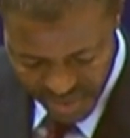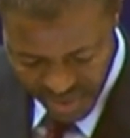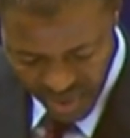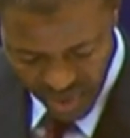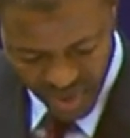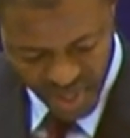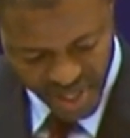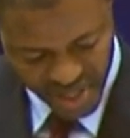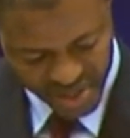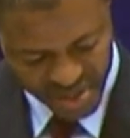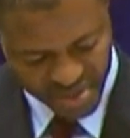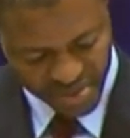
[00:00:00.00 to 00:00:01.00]

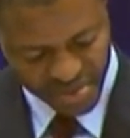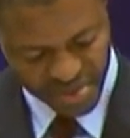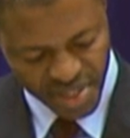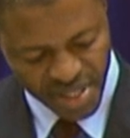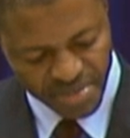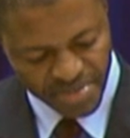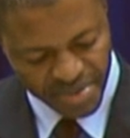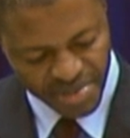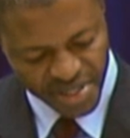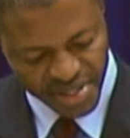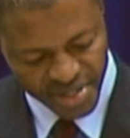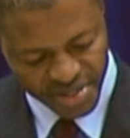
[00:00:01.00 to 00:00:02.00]
coordination, and
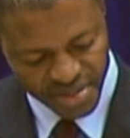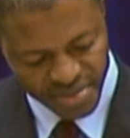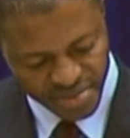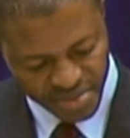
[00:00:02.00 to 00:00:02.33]
implementation